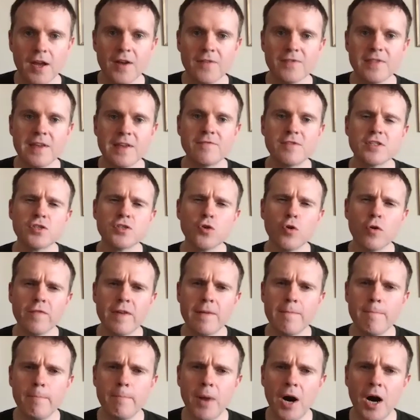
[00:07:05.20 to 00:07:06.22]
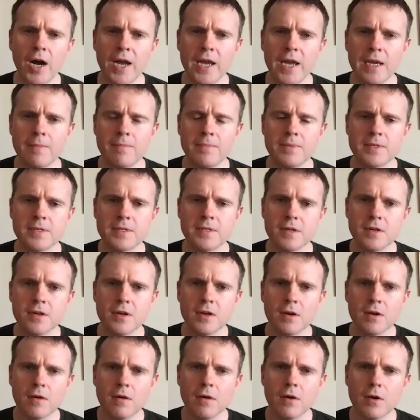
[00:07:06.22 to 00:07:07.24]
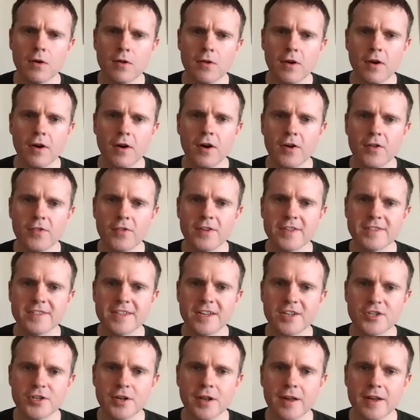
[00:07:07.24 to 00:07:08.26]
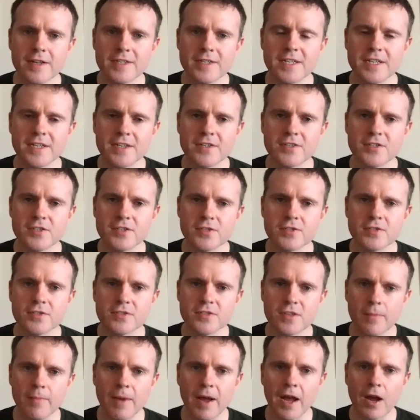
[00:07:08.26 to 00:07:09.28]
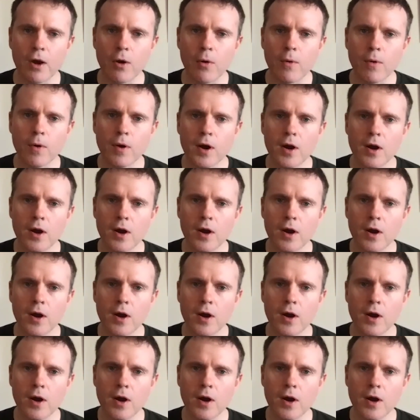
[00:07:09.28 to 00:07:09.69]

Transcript: They've just sort of imbibed uh, the essential ideas somehow.